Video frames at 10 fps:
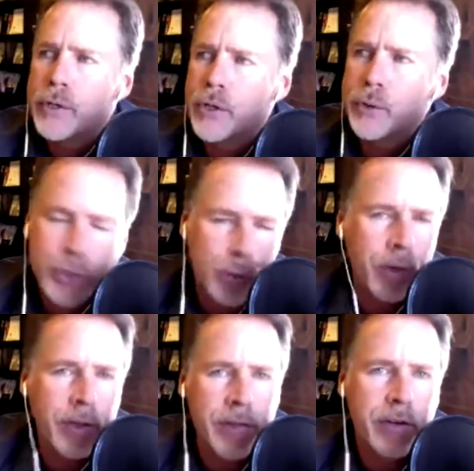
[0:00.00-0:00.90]
So
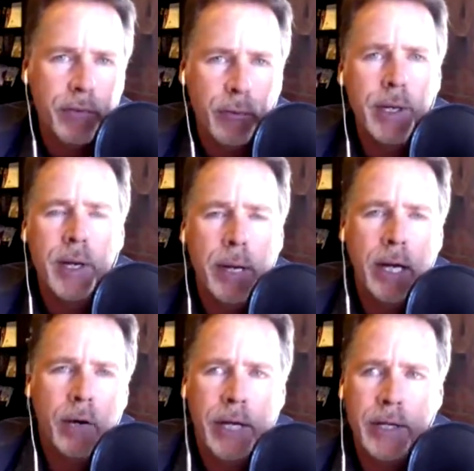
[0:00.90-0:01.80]
story that they've written
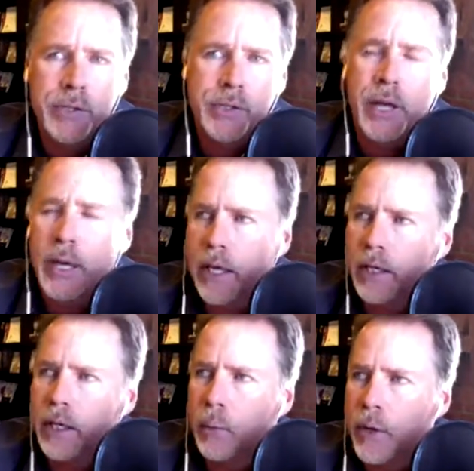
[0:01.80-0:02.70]
about, I'd
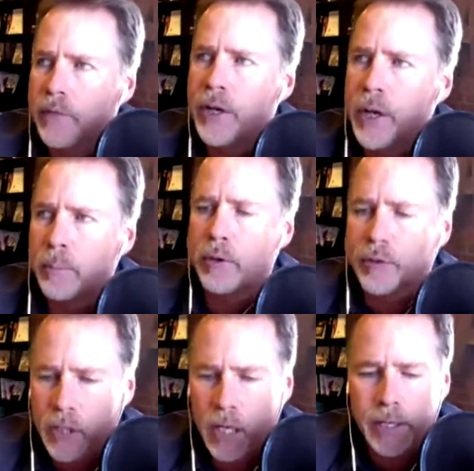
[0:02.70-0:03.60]
say, we have a number
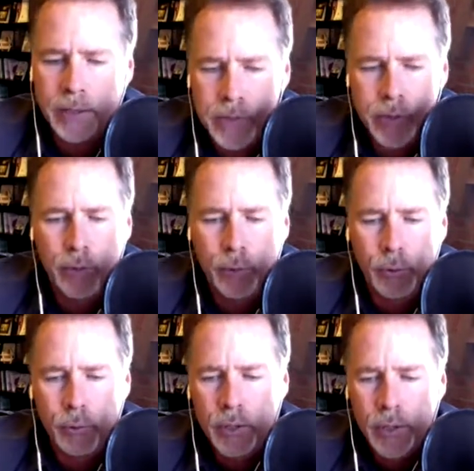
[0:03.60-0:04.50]
of clients
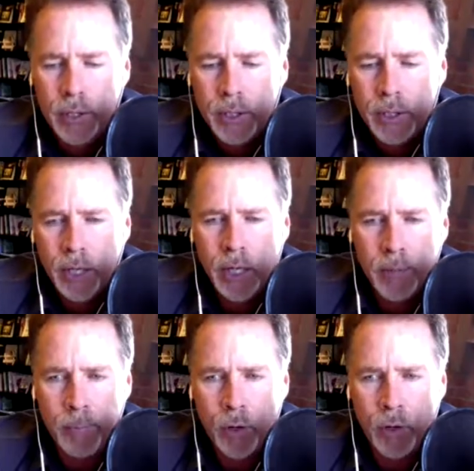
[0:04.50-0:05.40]
who
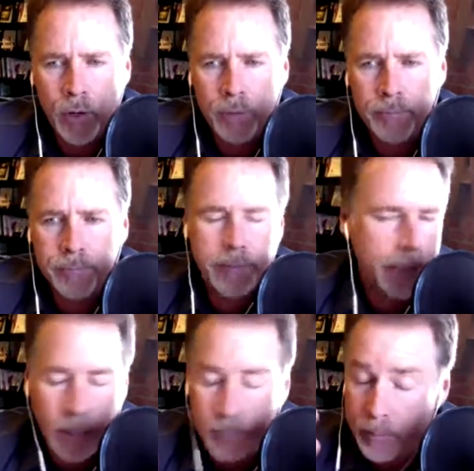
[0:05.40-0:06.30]

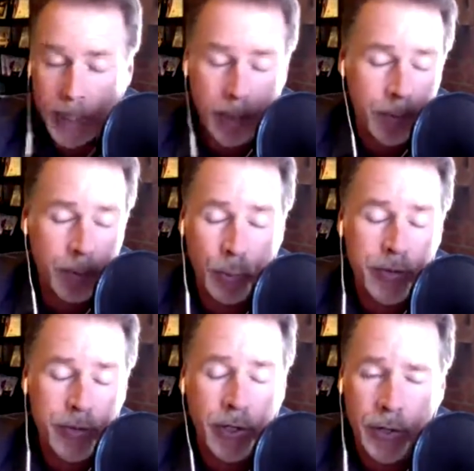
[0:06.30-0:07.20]
that come to mind. I mean,
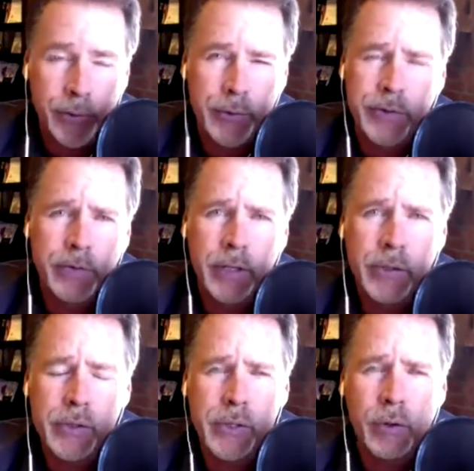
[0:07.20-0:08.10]
we've done hundreds of
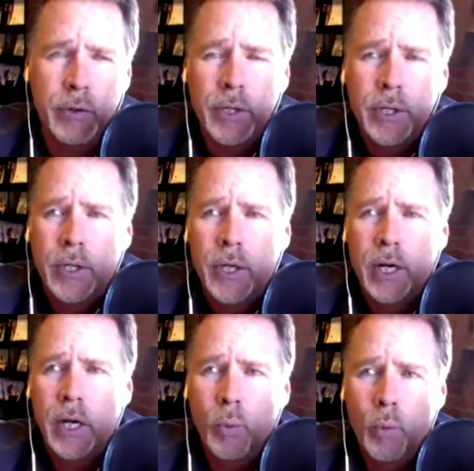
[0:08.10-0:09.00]
these. So
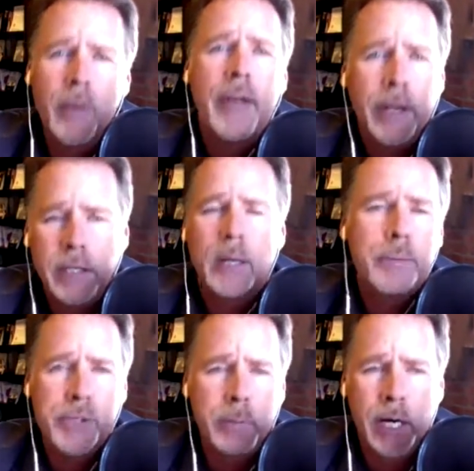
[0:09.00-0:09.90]
one that
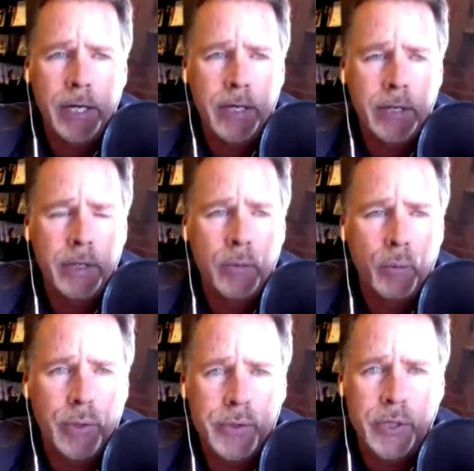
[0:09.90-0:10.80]
comes to mind
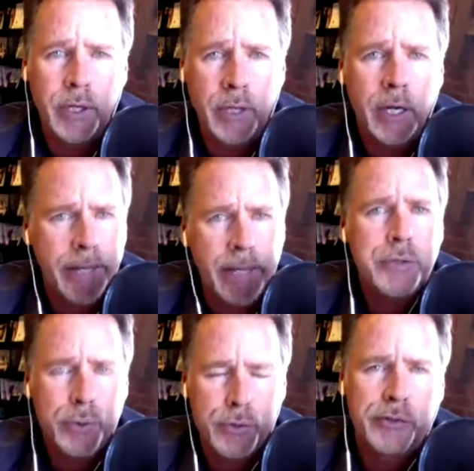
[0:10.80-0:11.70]
was a
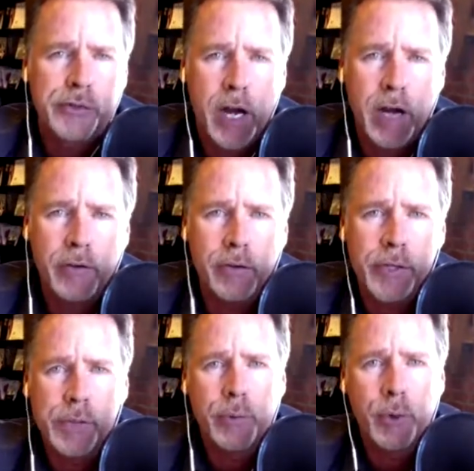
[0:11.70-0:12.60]
cancer survivor,
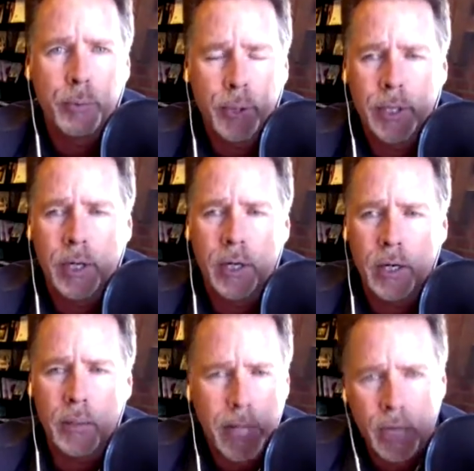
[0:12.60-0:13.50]
and she wrote a book
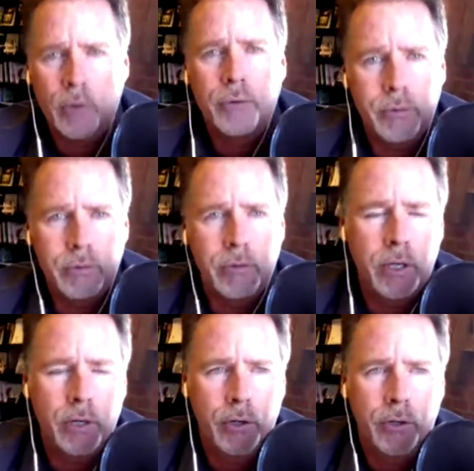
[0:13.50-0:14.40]
about
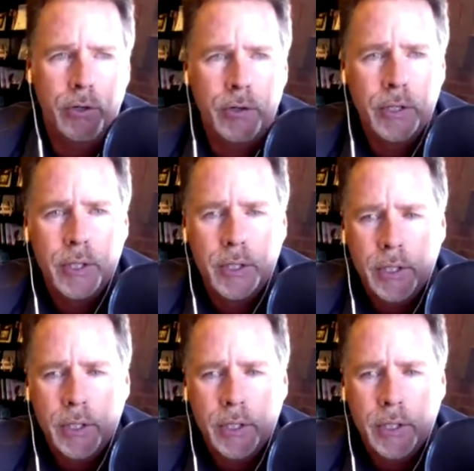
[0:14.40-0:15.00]
her